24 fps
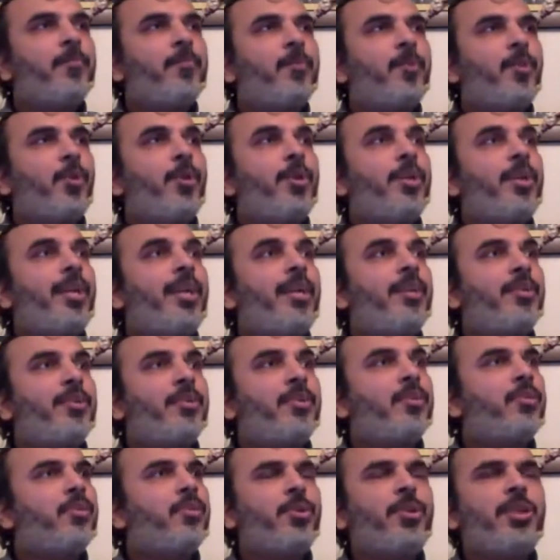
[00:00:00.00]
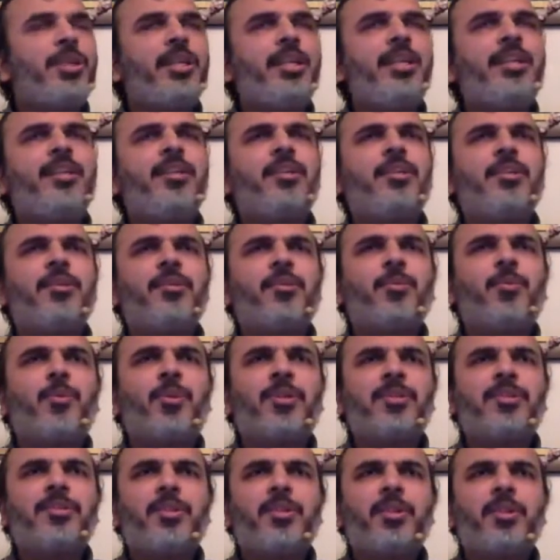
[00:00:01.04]
contractions, or the eight, what
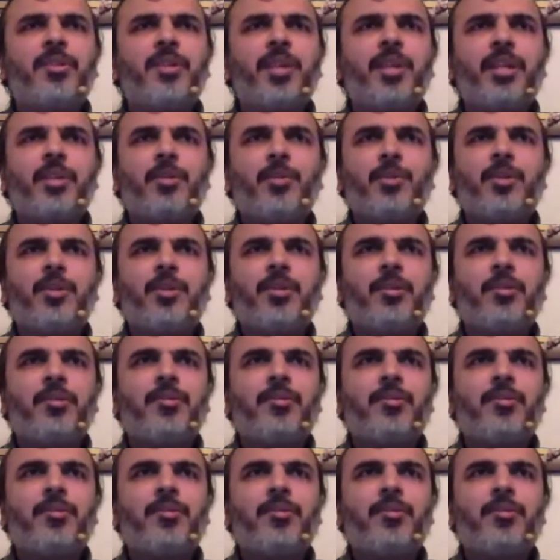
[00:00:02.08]
is the right word?